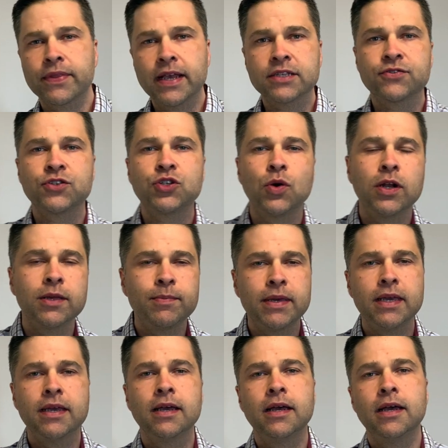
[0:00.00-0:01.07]
Thanks for joining
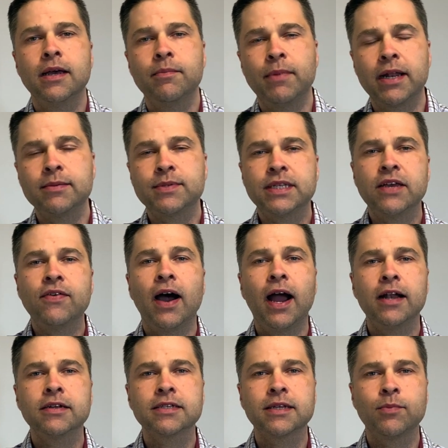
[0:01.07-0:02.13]
me. My name is Dave
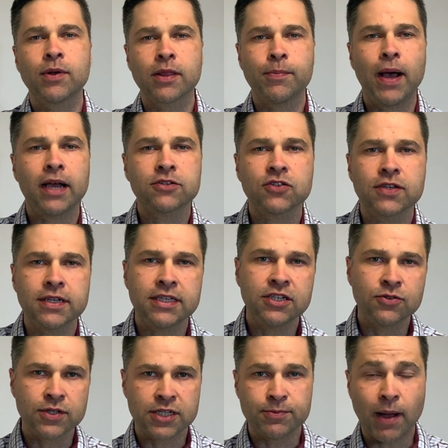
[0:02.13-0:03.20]
Heinrichs. I'm one of the pastors at
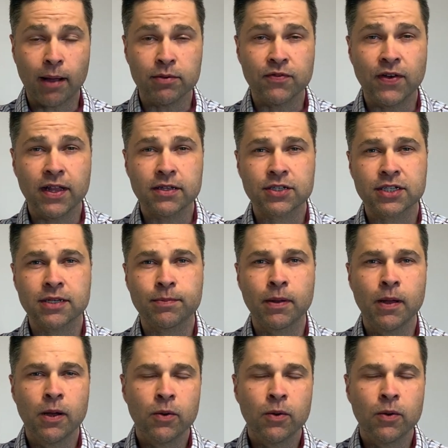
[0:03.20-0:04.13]
Eagle Ridge Bible Fellowship.